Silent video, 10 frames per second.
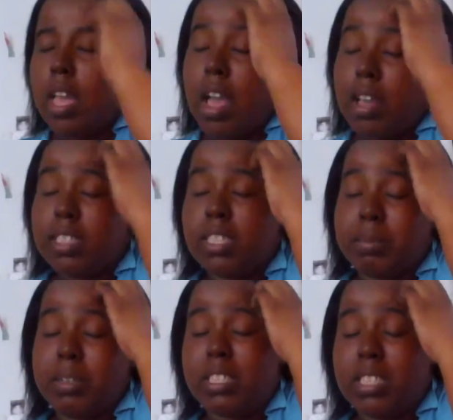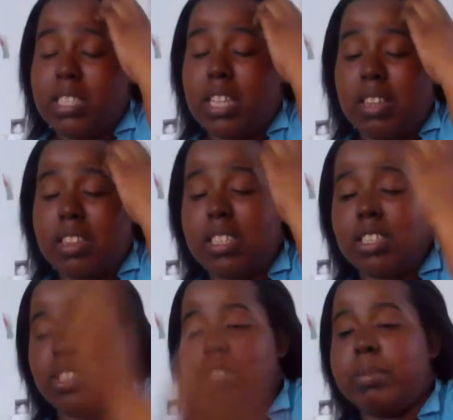I think
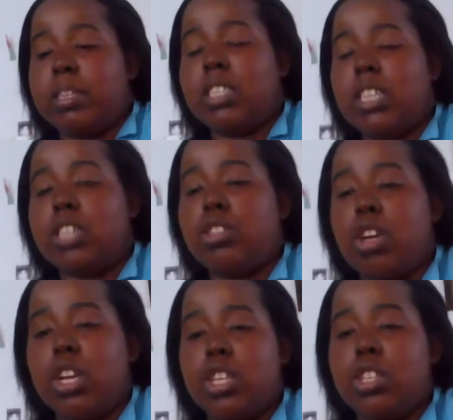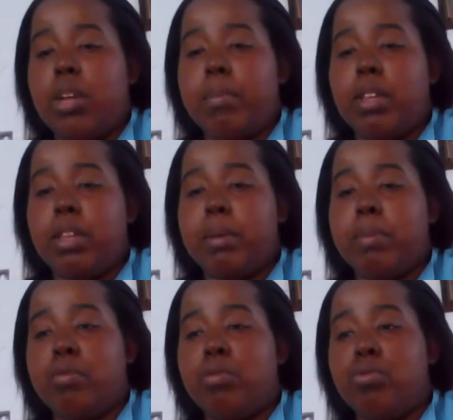she's basically talking about the
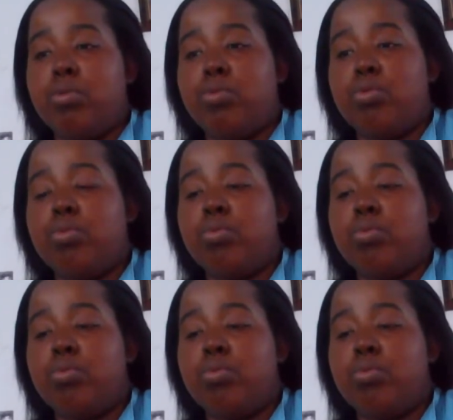people who